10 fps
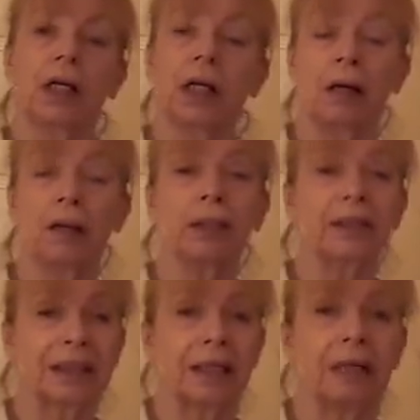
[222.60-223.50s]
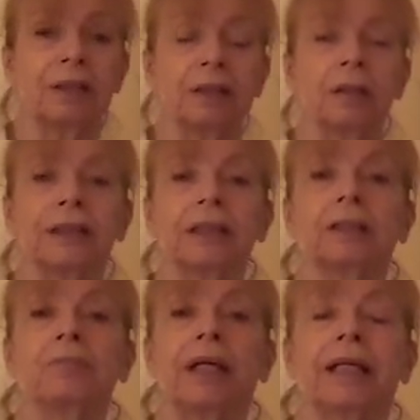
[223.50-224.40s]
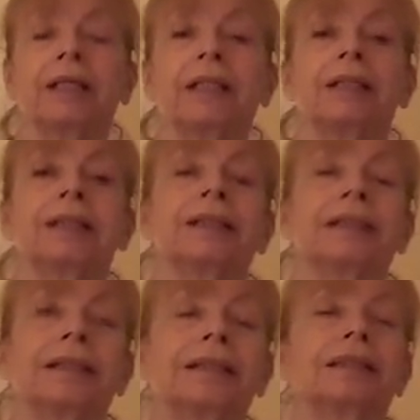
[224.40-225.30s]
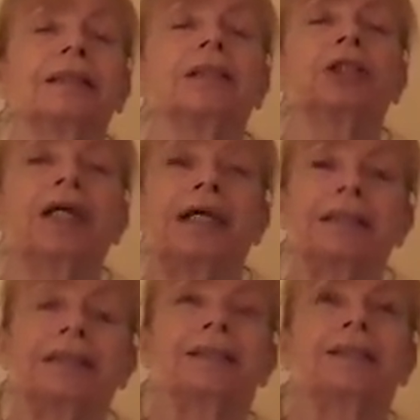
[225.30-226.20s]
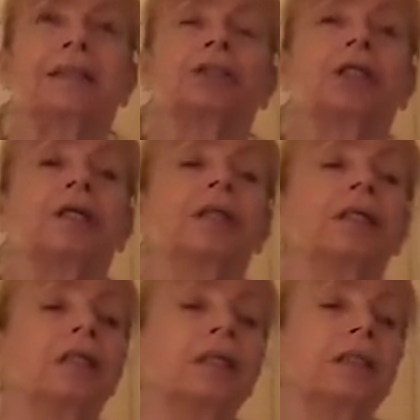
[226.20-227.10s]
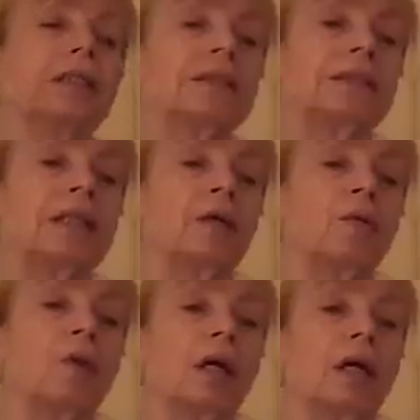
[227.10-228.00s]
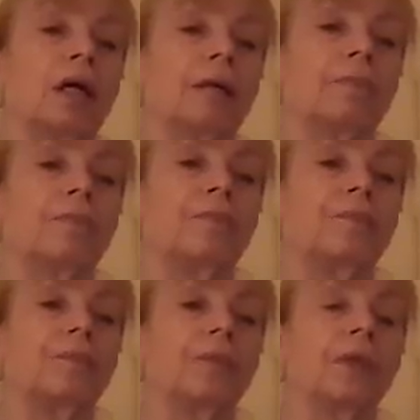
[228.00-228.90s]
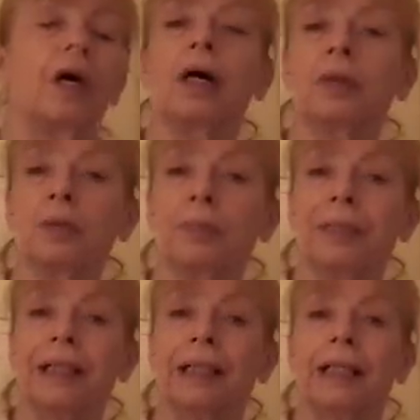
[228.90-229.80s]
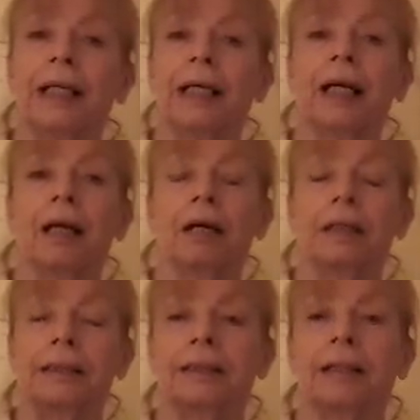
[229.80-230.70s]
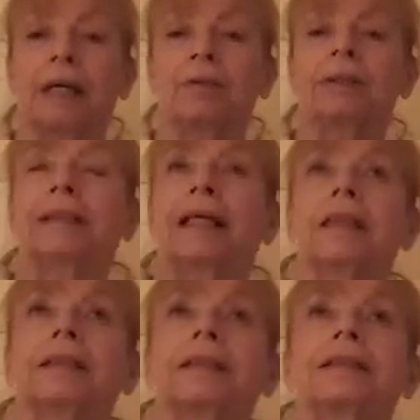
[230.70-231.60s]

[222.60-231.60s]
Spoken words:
Now, I used to go to Nottingham regularly to listen to the jazz, etc. So I would be inclined to go to that